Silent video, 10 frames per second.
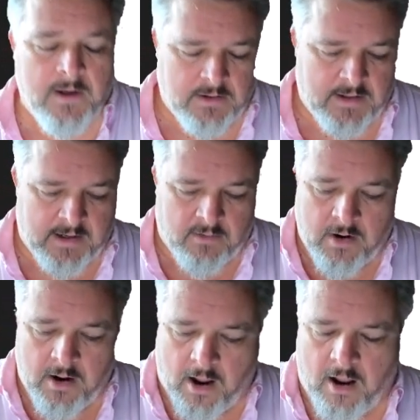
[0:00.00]
Now,
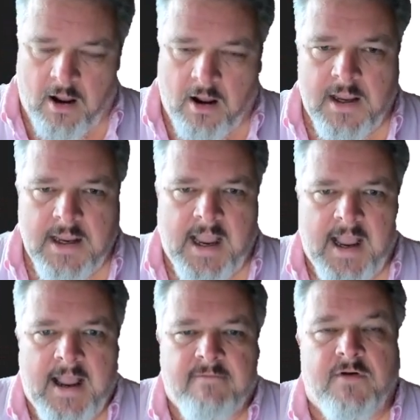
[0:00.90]
I
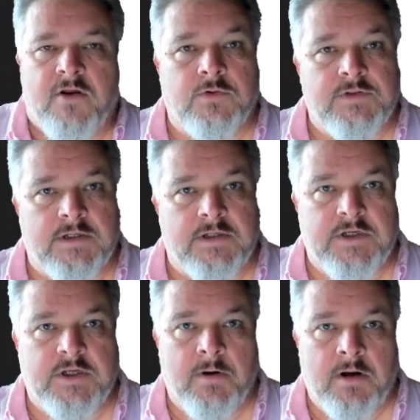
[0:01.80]
have a
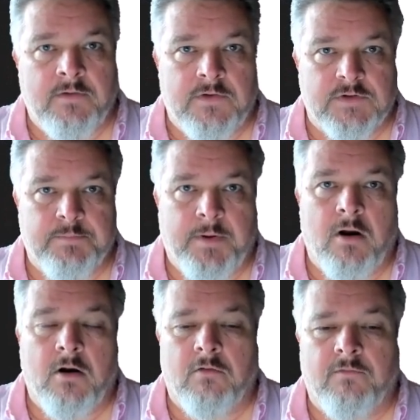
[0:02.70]
utility command that's
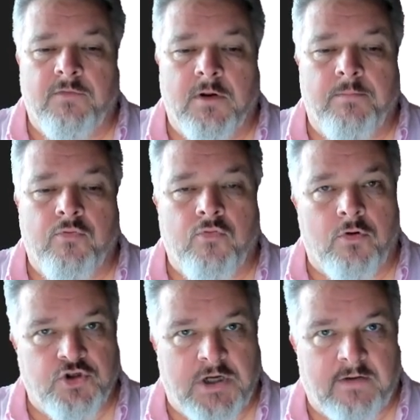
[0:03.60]
part of the
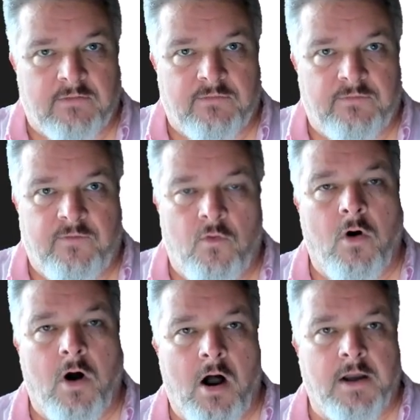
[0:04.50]
project's
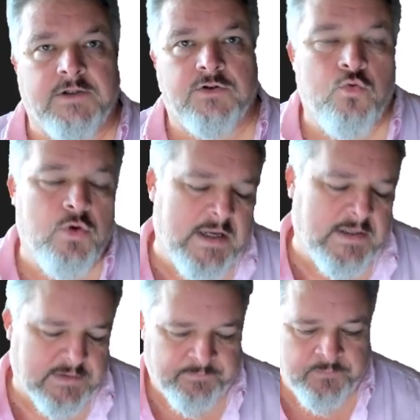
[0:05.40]
4i toolkit.